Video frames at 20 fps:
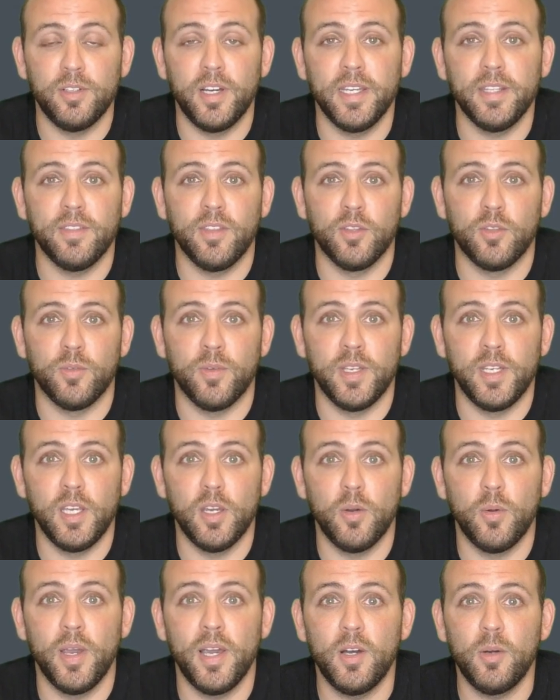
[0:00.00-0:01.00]
like this
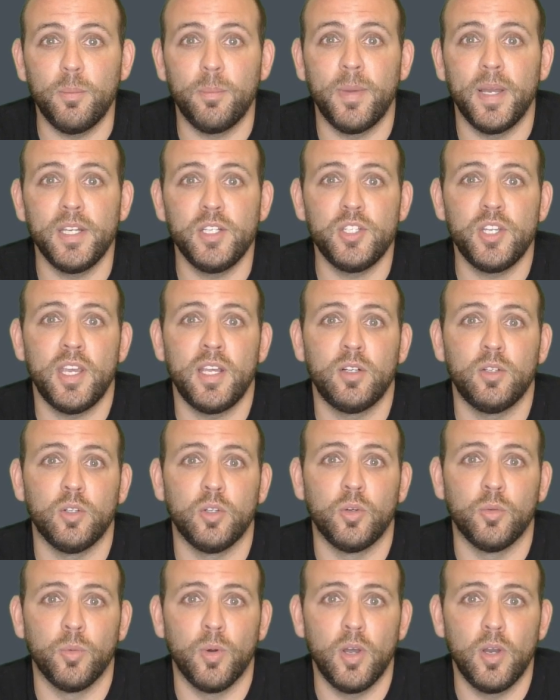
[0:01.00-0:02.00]
video, help my channel
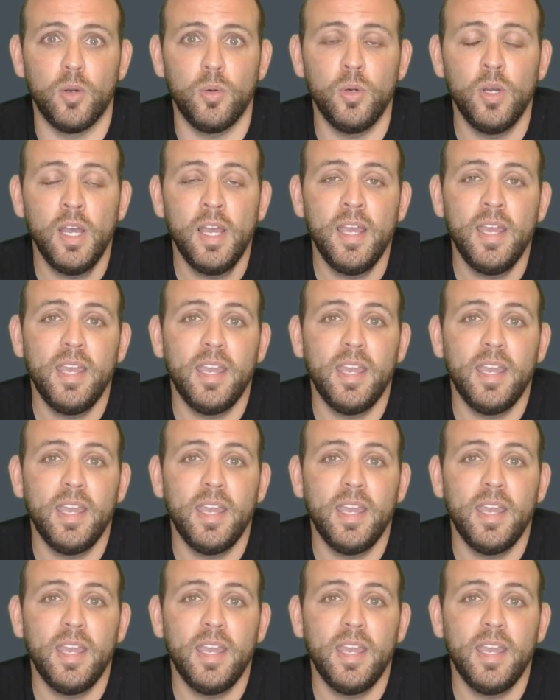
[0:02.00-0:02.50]
grow.